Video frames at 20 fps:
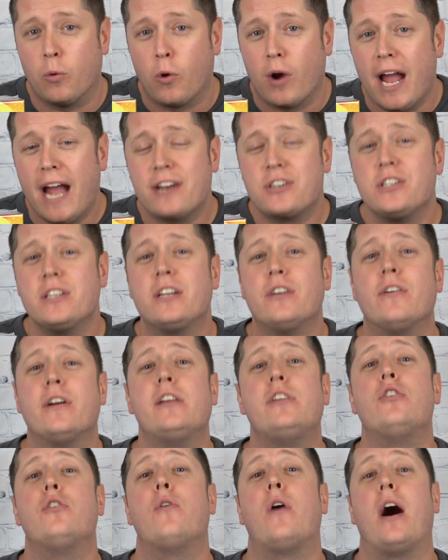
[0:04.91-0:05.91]
We're actually going
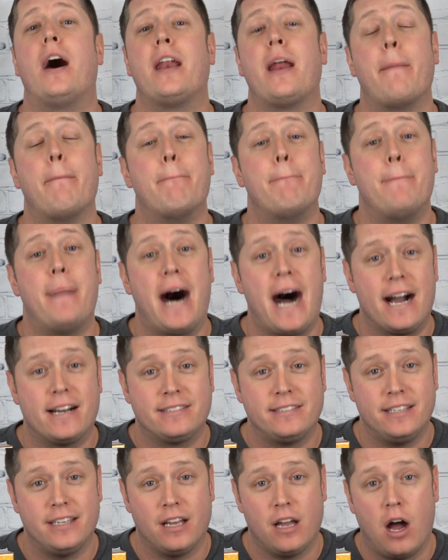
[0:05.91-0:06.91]
to do an
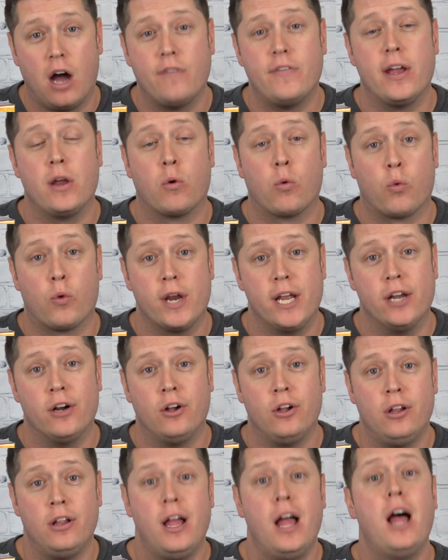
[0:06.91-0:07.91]
unboxing of a
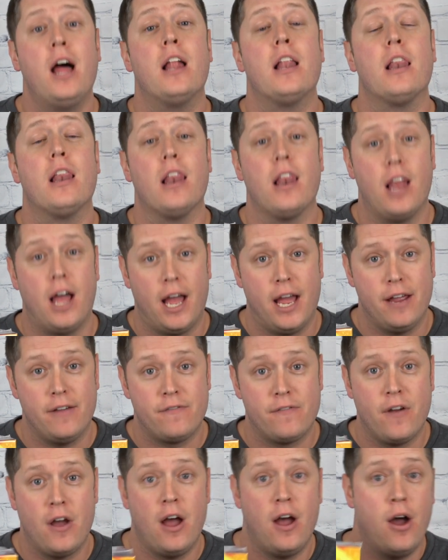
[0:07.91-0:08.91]
real life